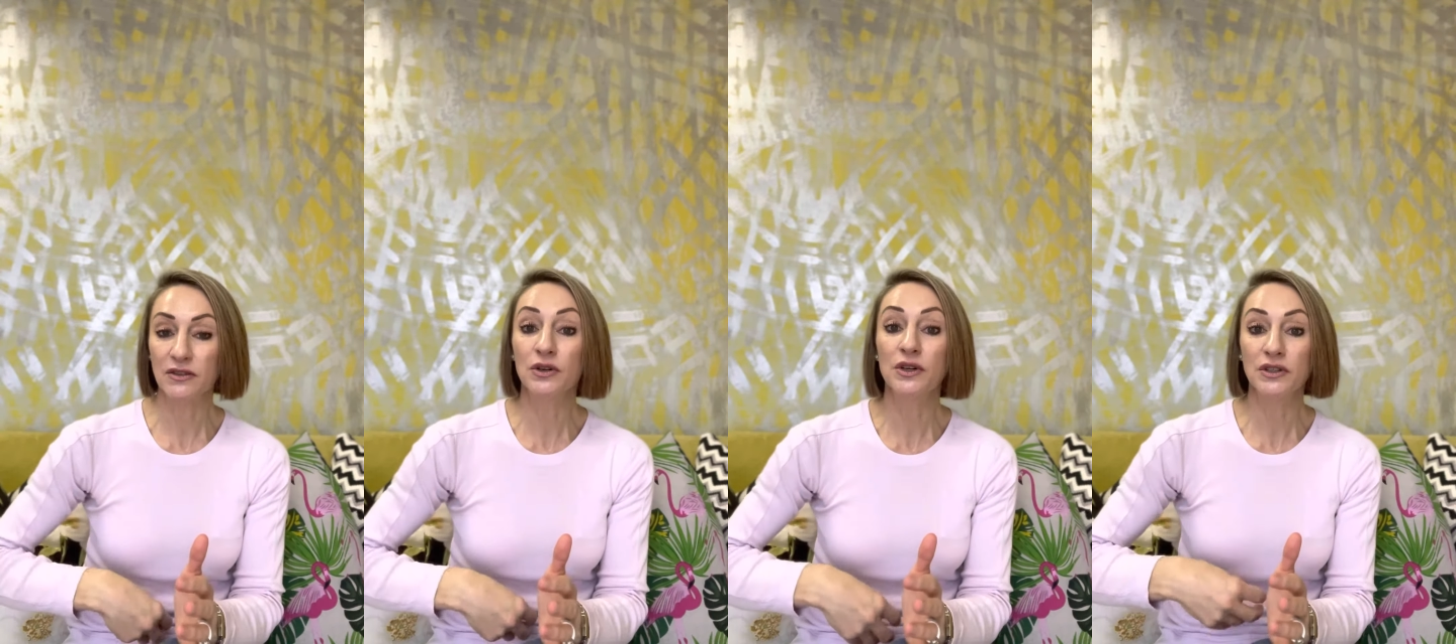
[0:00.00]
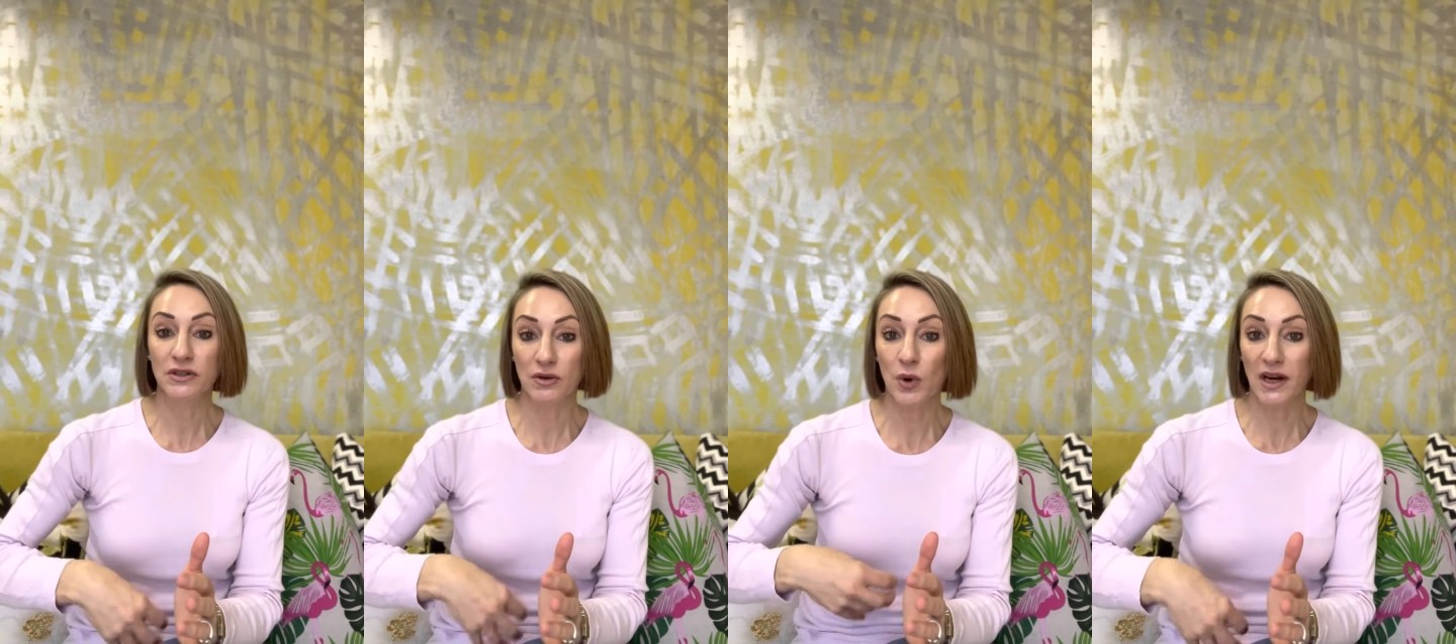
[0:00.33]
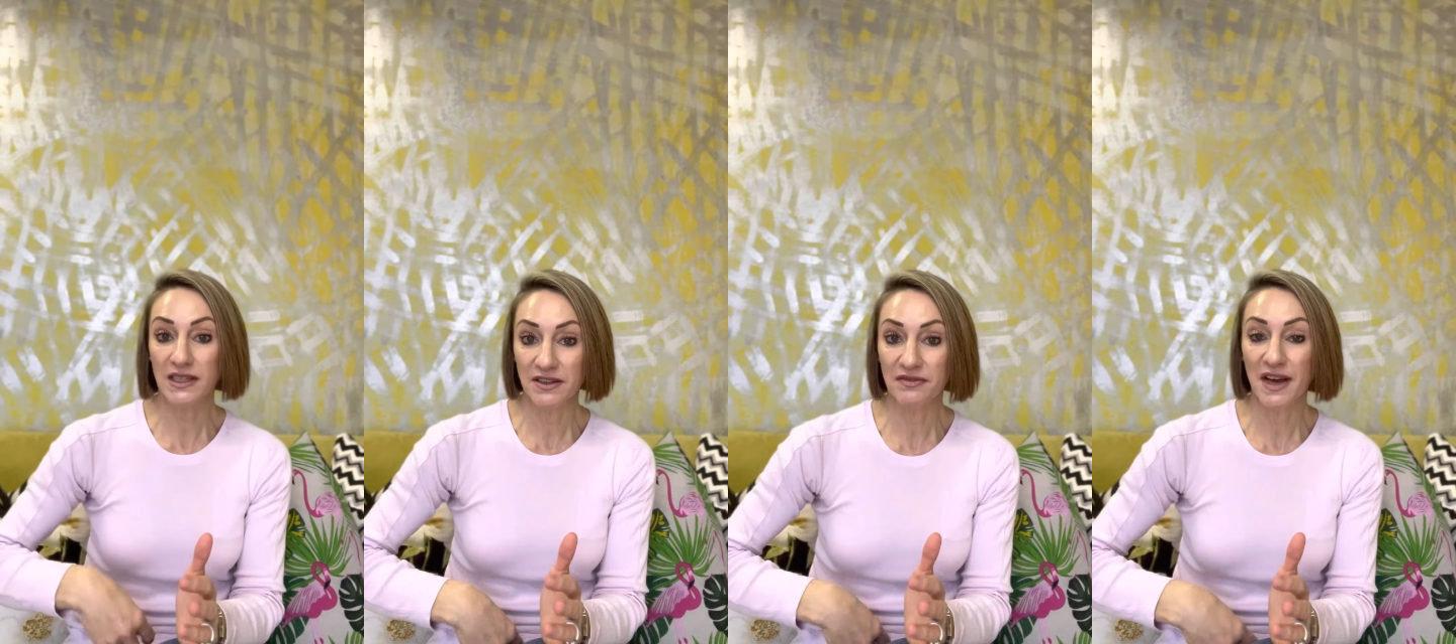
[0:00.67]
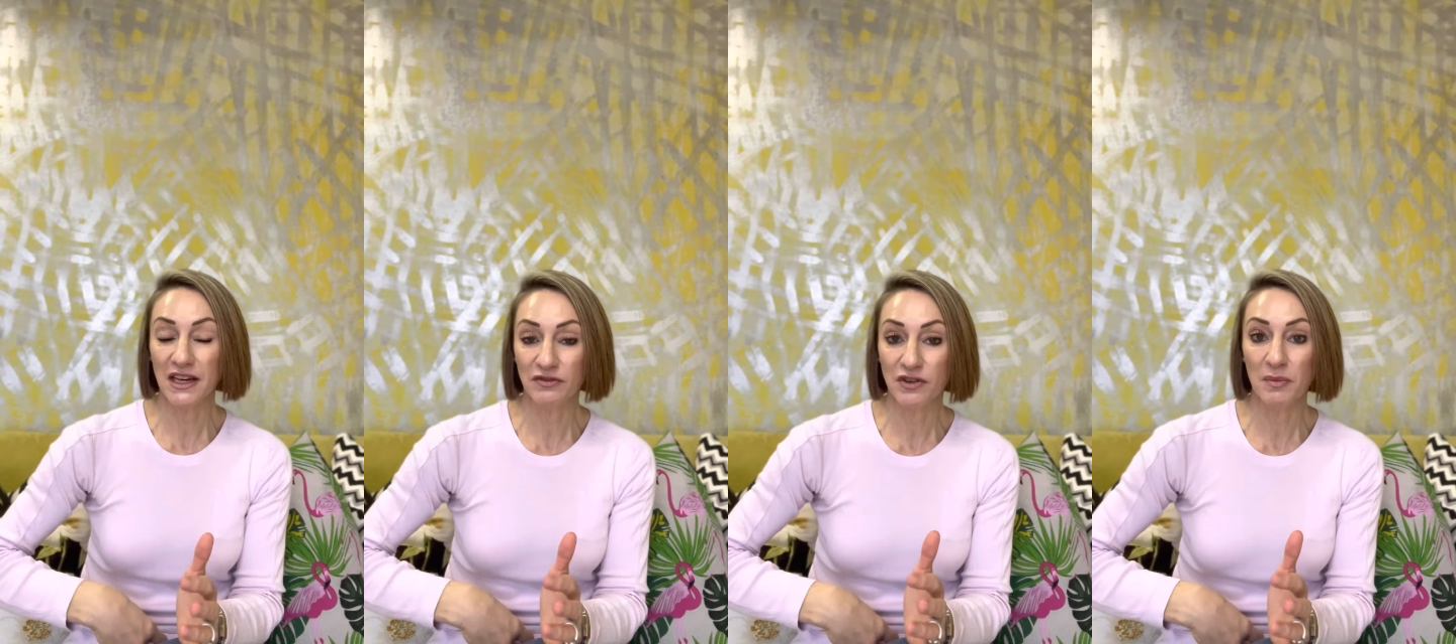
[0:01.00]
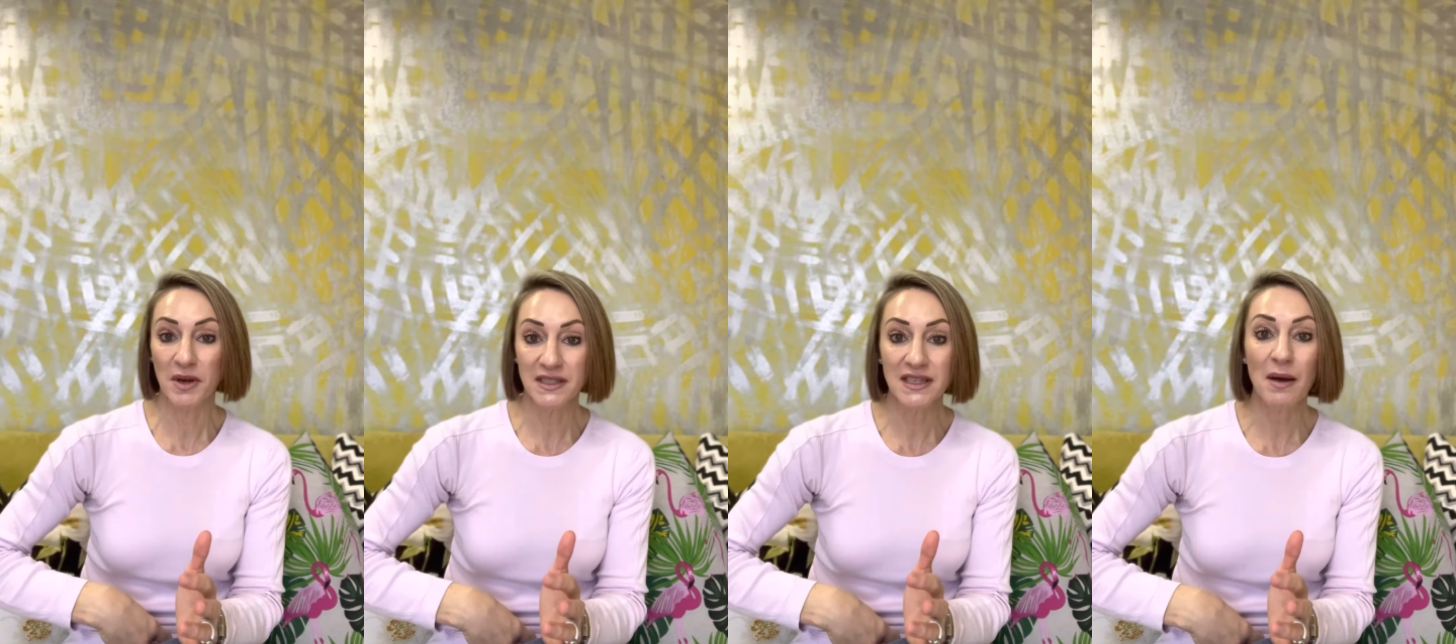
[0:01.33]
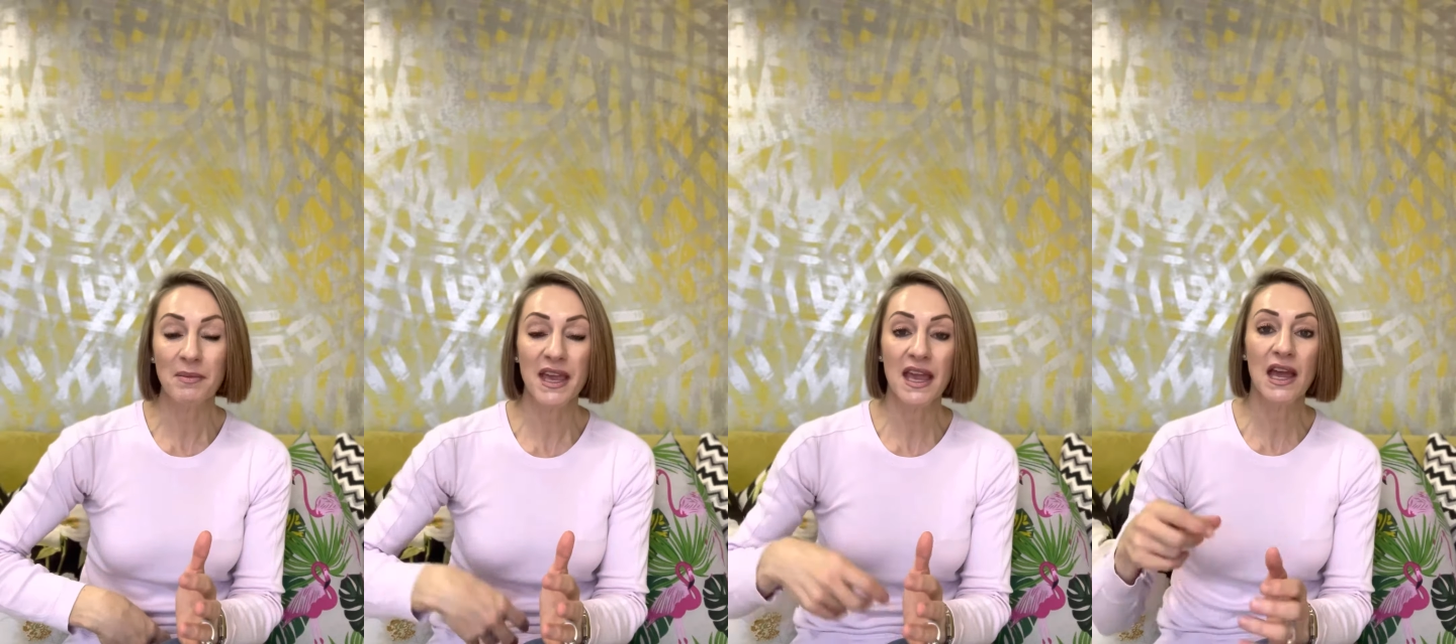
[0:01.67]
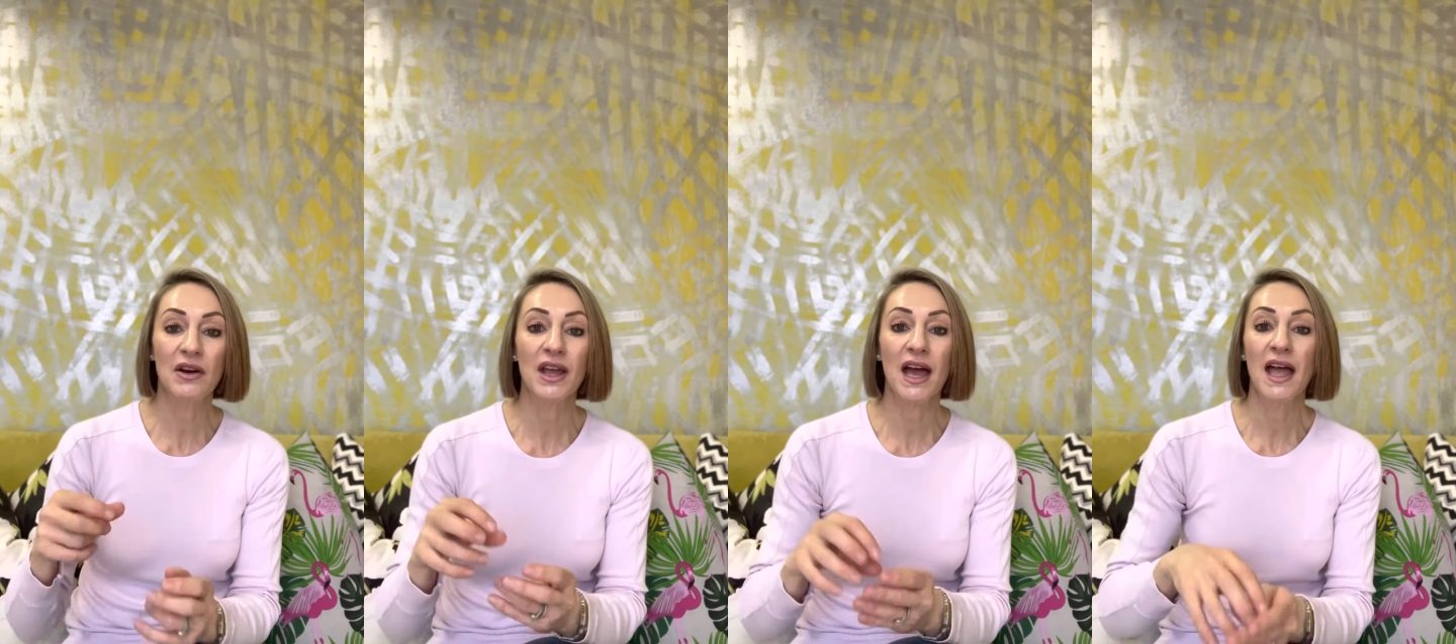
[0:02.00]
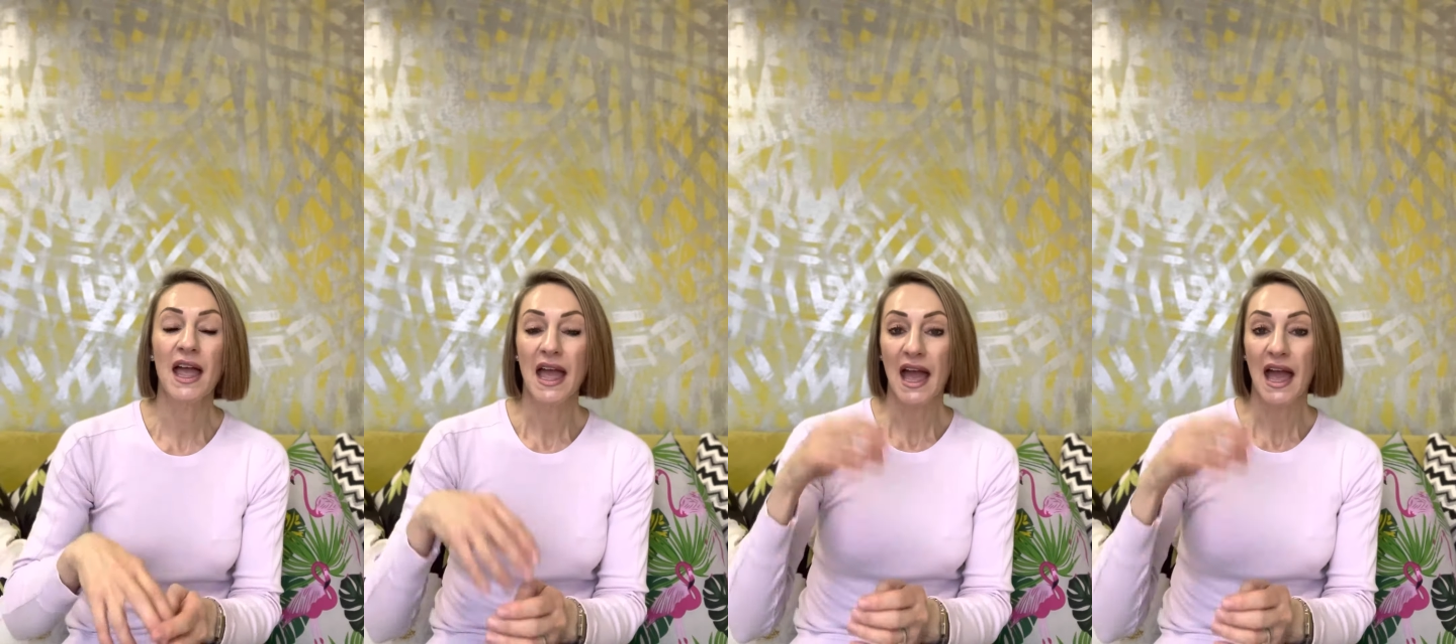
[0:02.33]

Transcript: good quality fat from her tummy area,